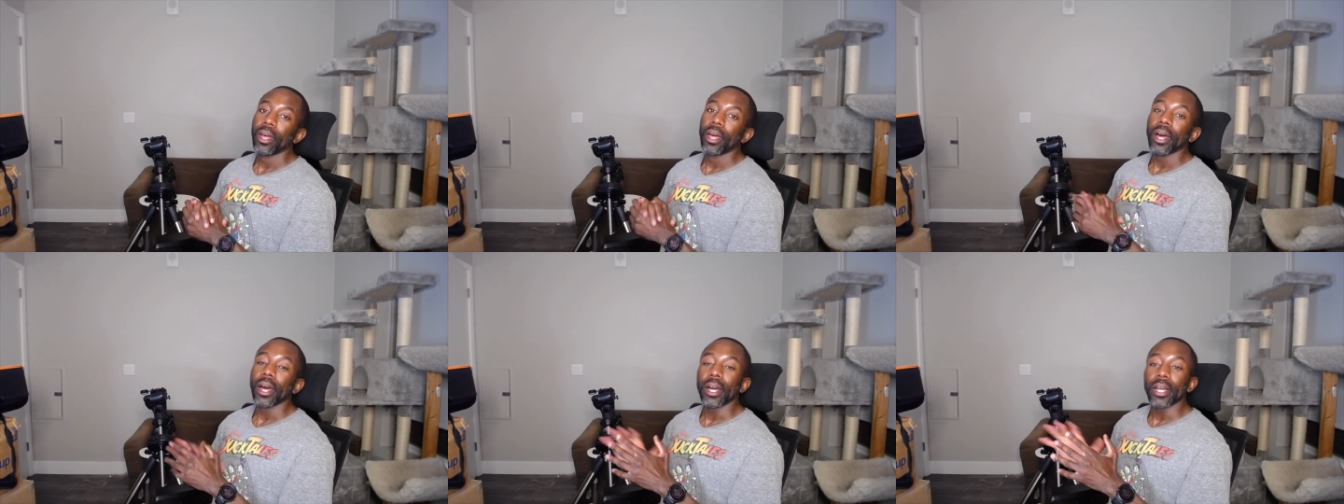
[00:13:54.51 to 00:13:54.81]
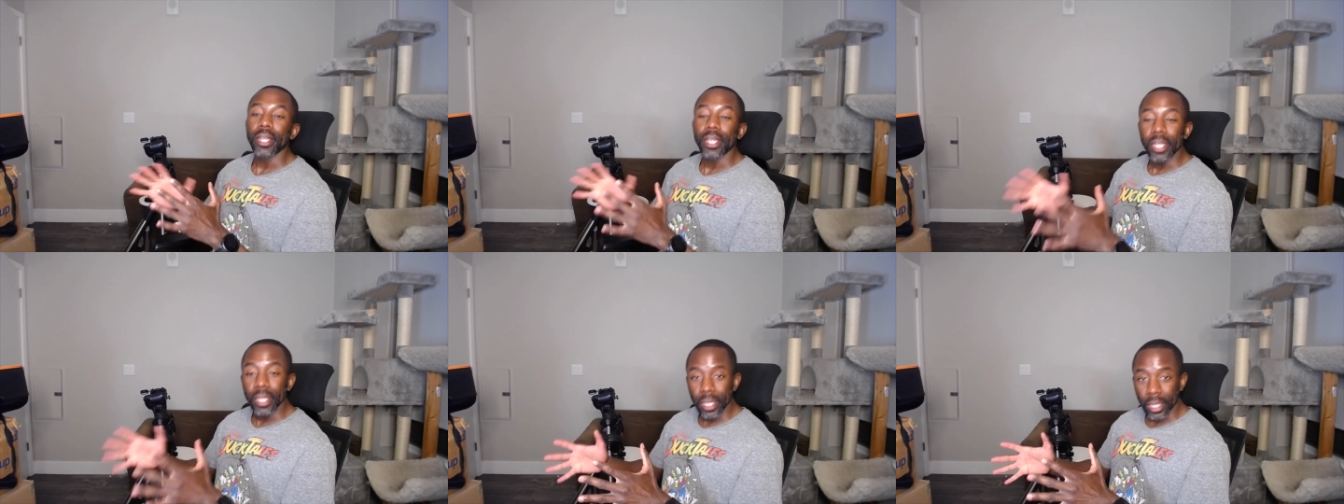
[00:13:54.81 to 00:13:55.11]

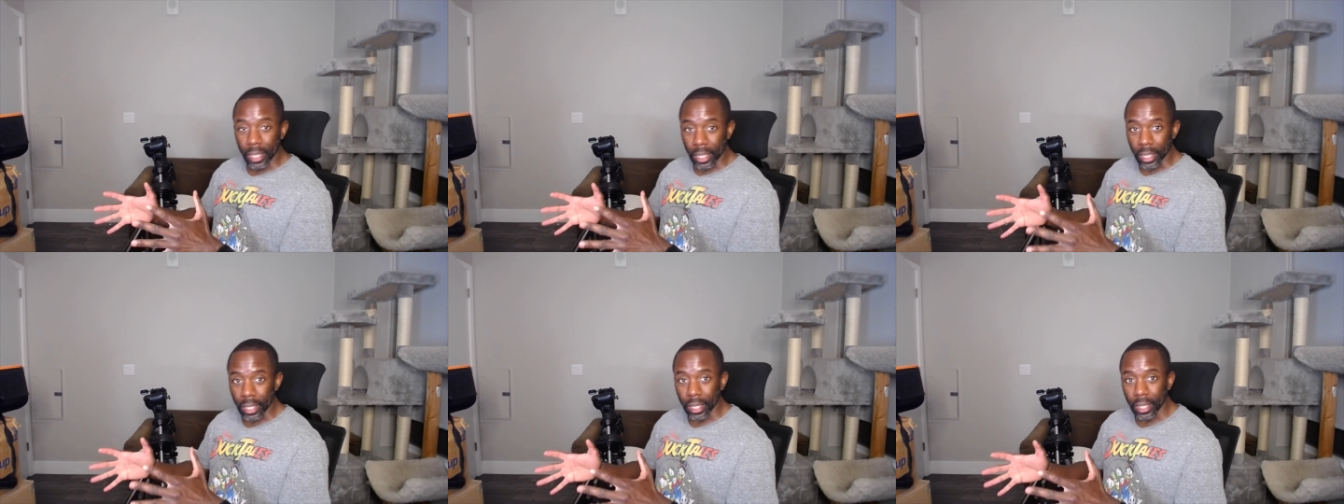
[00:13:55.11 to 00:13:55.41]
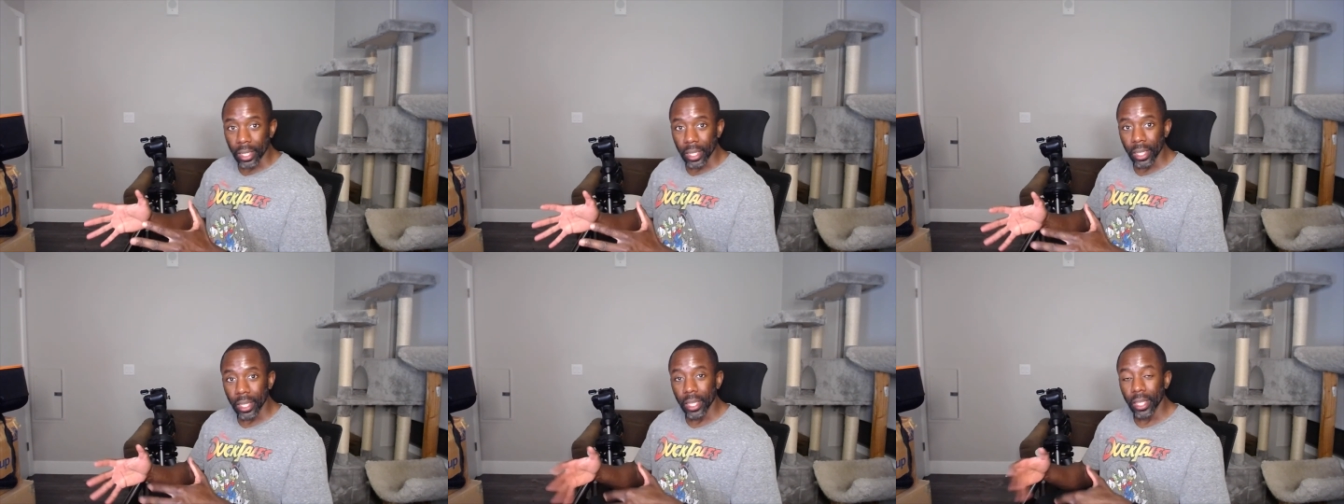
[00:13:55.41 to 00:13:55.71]
Again,
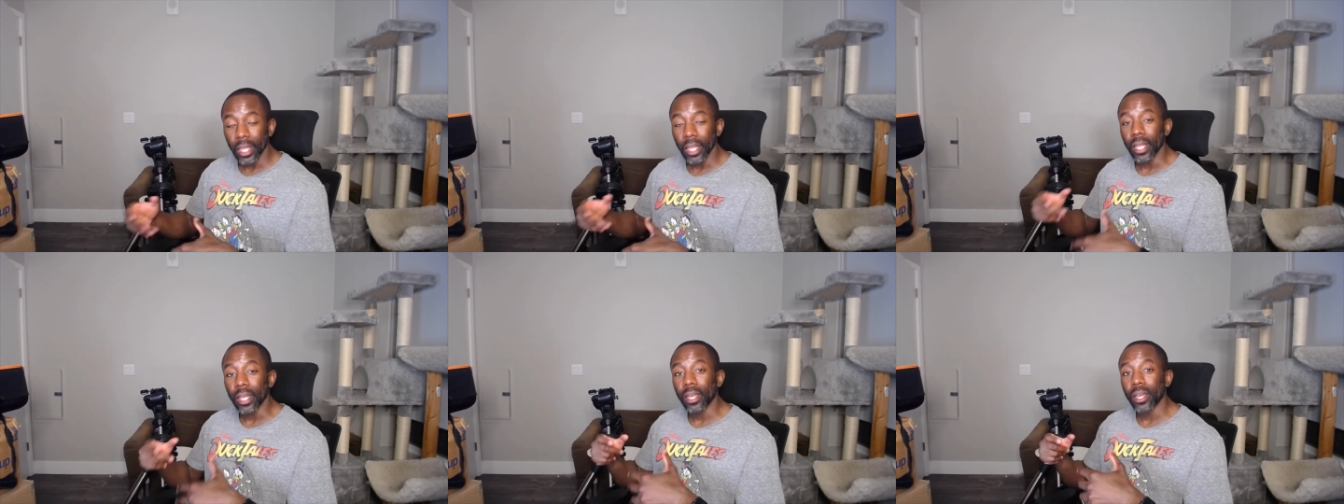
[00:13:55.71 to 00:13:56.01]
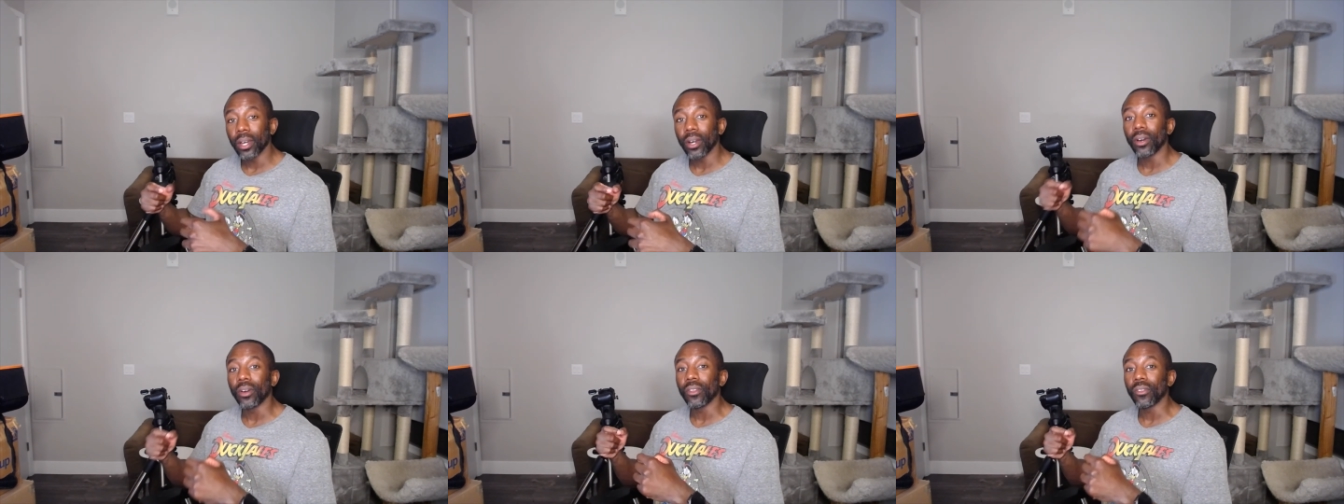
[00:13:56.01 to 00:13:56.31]
it
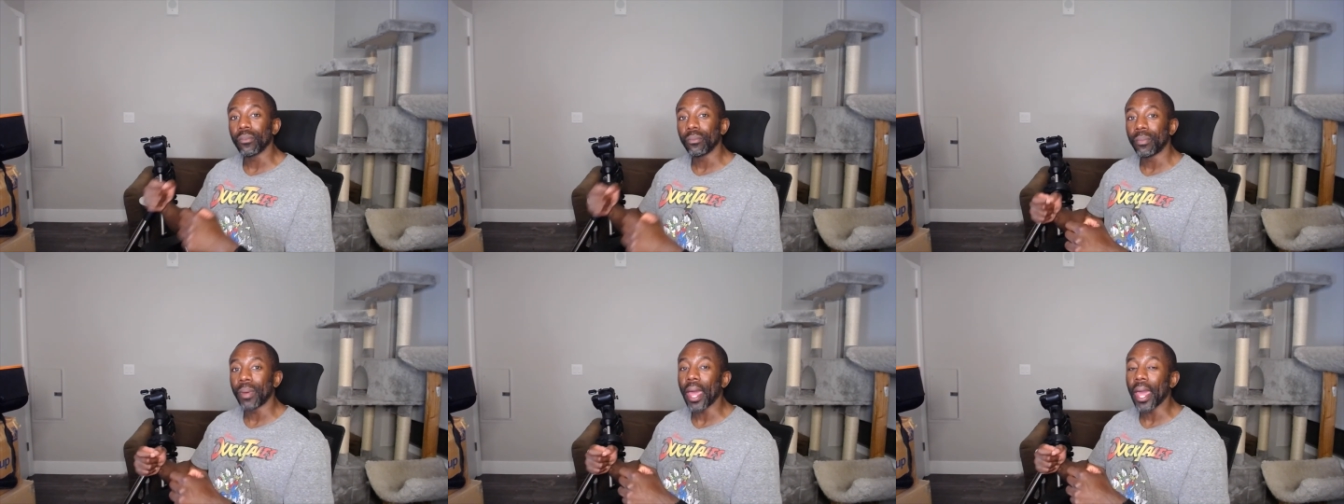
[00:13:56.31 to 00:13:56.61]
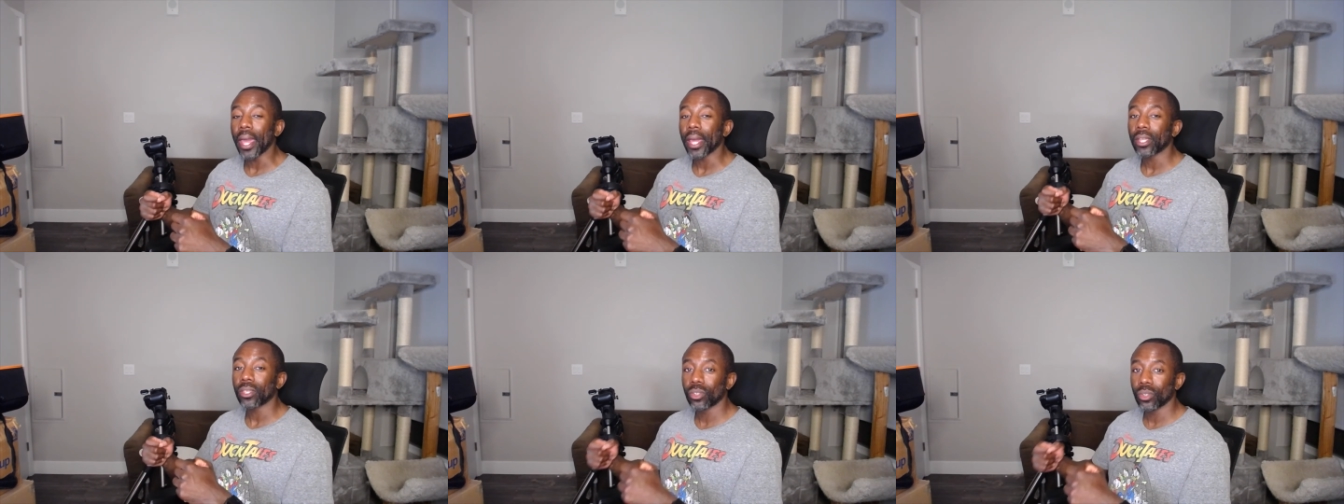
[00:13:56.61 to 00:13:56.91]
comes
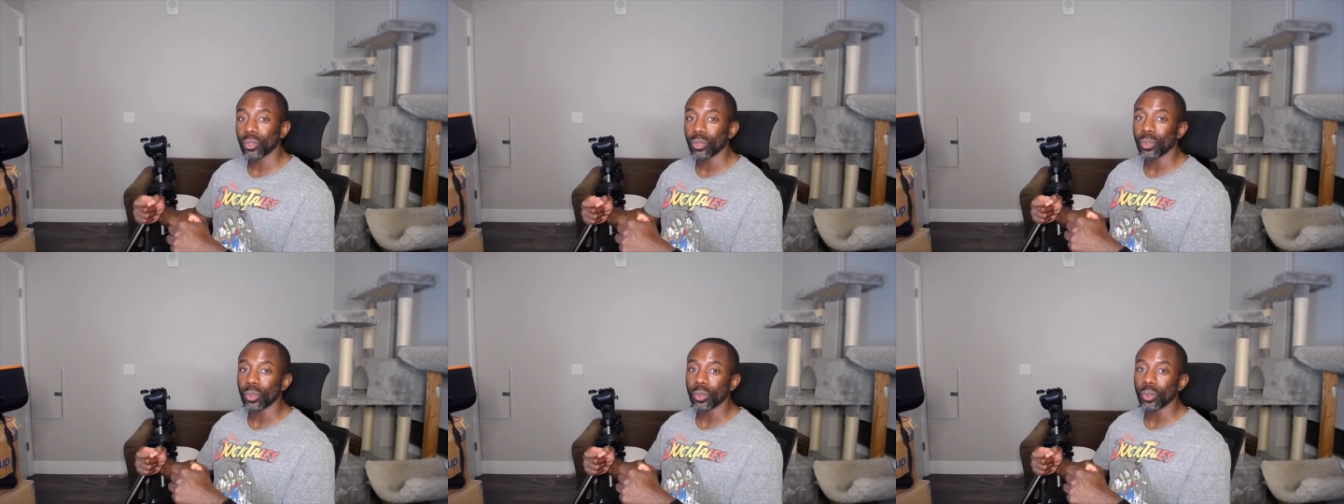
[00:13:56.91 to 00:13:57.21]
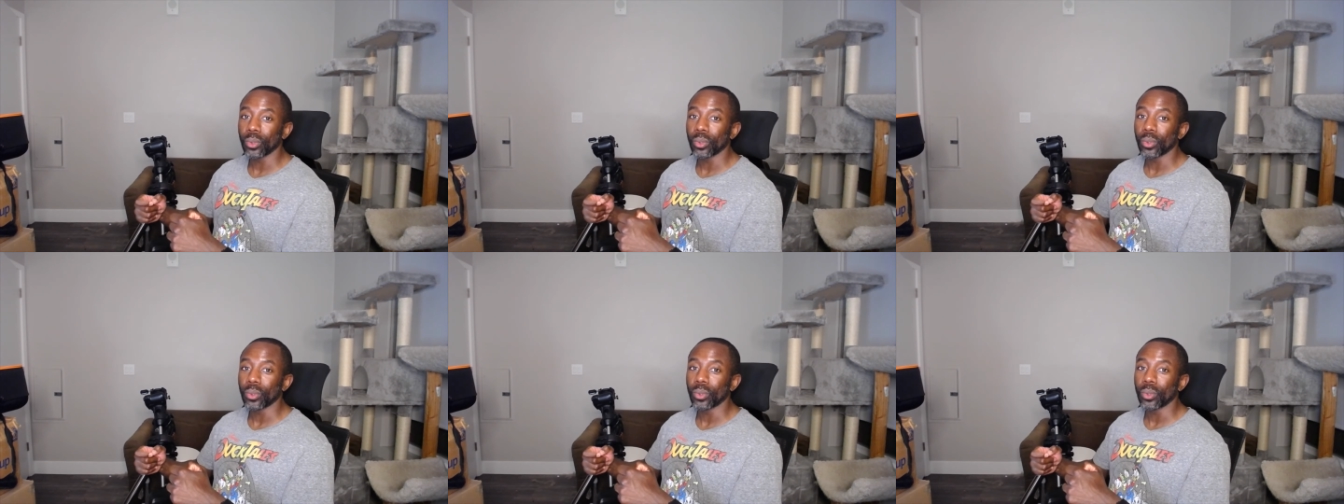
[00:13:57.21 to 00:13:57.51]
back
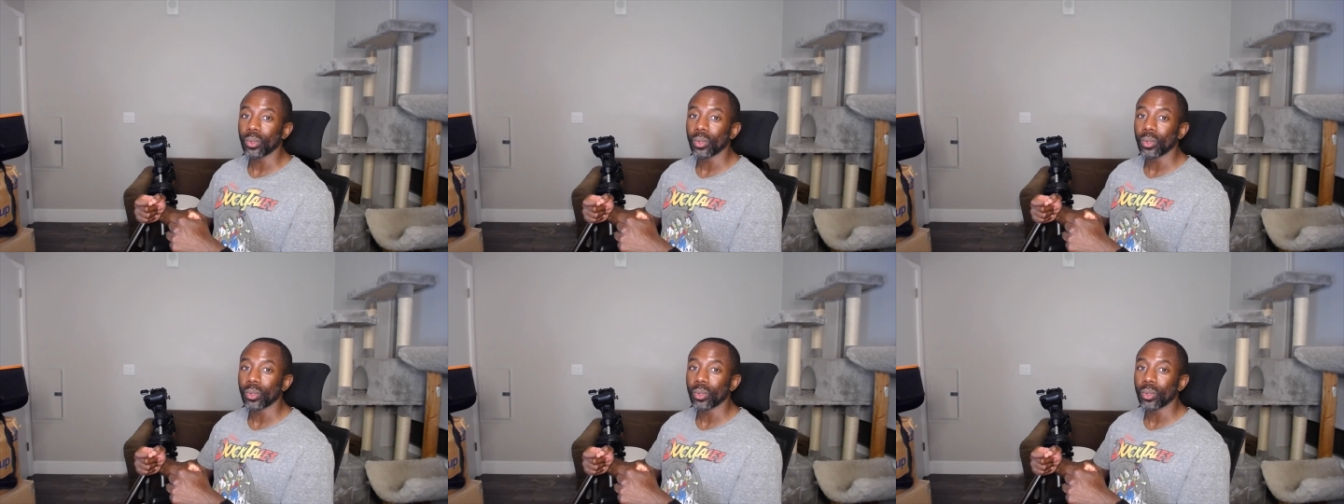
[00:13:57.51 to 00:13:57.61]
to